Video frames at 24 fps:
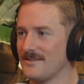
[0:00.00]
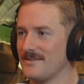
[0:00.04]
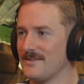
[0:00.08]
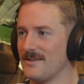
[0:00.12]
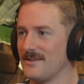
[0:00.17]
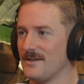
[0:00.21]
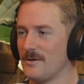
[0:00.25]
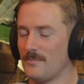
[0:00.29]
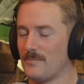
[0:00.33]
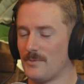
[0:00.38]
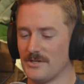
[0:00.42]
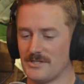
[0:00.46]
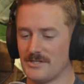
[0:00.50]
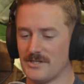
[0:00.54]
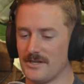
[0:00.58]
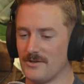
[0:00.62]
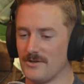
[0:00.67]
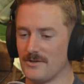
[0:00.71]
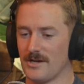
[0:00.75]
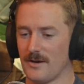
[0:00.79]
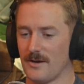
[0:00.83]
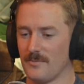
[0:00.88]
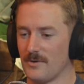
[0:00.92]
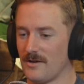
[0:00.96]
it.
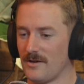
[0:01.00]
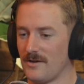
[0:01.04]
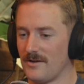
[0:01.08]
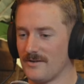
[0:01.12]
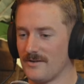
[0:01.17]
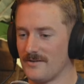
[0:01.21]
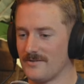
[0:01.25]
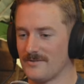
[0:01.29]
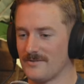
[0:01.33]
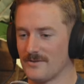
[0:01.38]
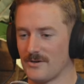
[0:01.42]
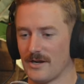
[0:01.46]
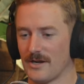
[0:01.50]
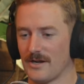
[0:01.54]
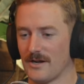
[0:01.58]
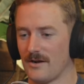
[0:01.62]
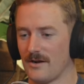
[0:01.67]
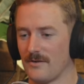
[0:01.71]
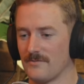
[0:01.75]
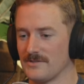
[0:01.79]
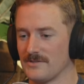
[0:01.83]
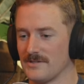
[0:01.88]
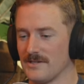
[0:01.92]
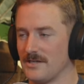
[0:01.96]
Appreciate you coming on.
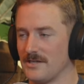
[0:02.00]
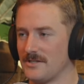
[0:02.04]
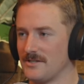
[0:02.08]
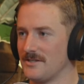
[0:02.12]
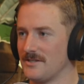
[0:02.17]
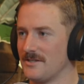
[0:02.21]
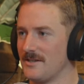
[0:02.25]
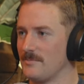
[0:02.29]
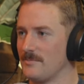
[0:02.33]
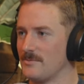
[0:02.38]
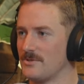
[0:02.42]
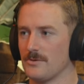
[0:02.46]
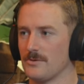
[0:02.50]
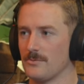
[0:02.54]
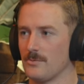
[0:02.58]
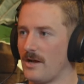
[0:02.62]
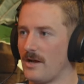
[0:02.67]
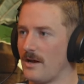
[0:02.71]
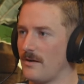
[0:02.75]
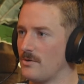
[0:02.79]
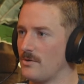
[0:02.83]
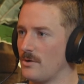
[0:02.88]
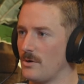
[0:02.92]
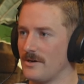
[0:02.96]
Great uh-huh. conversation. I'm sure
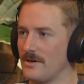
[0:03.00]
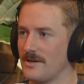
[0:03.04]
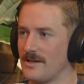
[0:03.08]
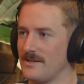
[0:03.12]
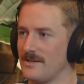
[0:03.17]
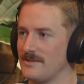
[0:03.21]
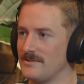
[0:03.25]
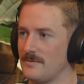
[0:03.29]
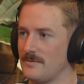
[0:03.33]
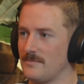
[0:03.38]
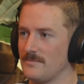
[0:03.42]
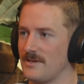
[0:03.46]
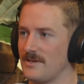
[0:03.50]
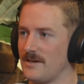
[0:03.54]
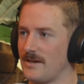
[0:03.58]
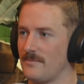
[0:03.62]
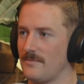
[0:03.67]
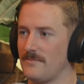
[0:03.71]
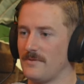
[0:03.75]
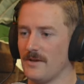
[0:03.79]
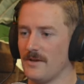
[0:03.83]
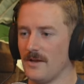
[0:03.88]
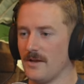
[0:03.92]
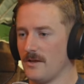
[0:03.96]
we'll have you on again
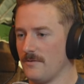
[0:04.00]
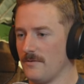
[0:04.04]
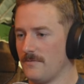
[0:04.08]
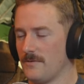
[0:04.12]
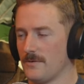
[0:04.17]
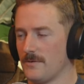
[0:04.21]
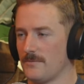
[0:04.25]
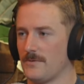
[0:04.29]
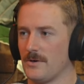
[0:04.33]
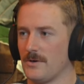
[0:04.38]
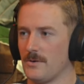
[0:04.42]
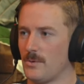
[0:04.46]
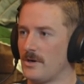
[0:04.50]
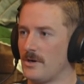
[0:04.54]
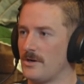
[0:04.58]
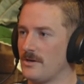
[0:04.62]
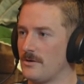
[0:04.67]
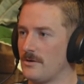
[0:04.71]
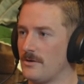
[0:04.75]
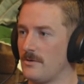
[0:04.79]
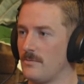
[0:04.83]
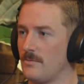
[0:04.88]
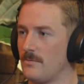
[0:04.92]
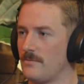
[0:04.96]
sometime. I'd love to be. Feel free to
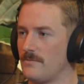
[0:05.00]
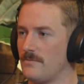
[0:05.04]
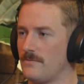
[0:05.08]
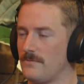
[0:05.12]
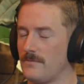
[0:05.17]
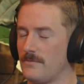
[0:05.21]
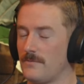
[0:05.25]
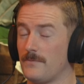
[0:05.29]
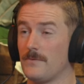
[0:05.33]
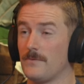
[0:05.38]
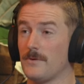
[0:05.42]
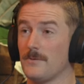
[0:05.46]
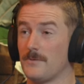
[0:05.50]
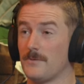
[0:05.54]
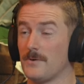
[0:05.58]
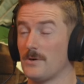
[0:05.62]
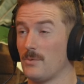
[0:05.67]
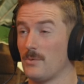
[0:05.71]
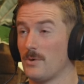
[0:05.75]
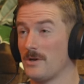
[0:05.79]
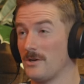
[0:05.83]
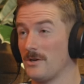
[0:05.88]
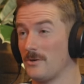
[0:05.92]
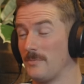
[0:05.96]
wear your feel
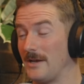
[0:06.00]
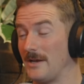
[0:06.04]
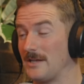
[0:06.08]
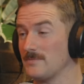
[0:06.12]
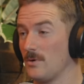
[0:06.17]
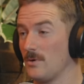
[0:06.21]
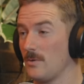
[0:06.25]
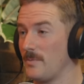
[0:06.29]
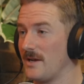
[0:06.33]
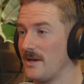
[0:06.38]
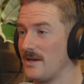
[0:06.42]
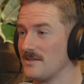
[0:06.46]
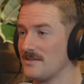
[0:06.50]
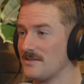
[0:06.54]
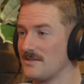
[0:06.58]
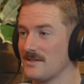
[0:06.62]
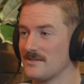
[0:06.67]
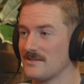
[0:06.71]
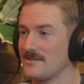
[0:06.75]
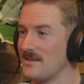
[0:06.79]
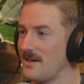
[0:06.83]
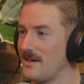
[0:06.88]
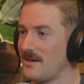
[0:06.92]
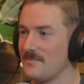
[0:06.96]
free to wear your baseball
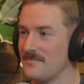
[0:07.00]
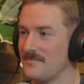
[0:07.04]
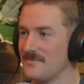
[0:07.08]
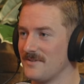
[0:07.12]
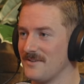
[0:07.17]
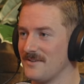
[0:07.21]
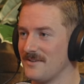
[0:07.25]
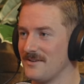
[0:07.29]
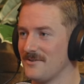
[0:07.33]
pants next time.